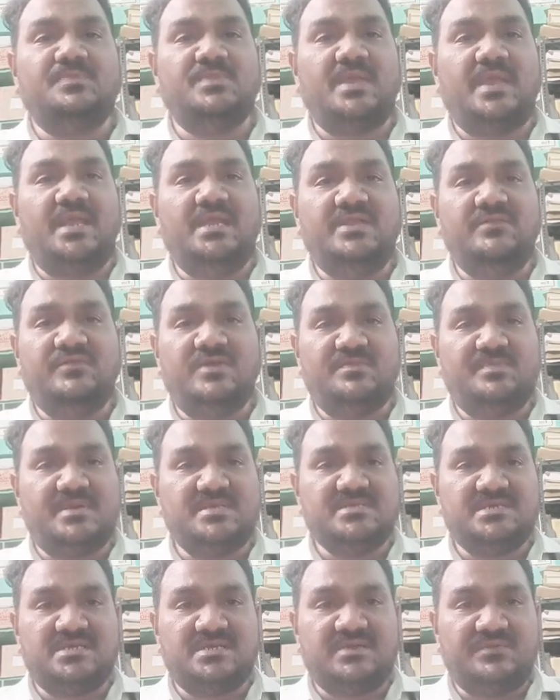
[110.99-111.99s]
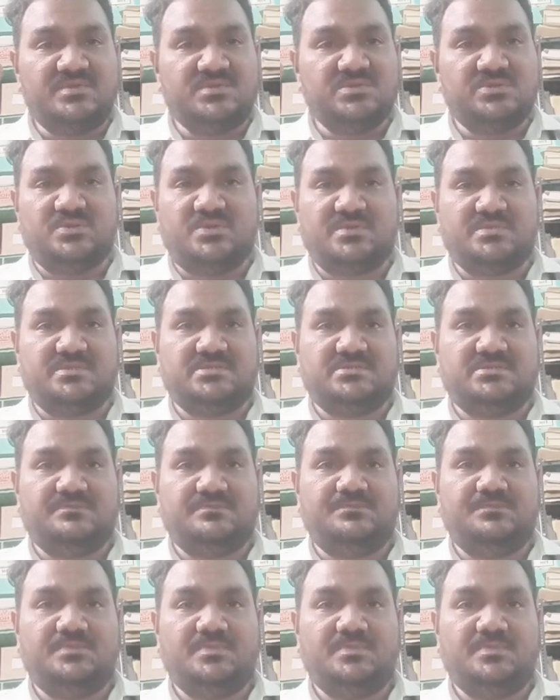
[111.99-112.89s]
85% of the strokes,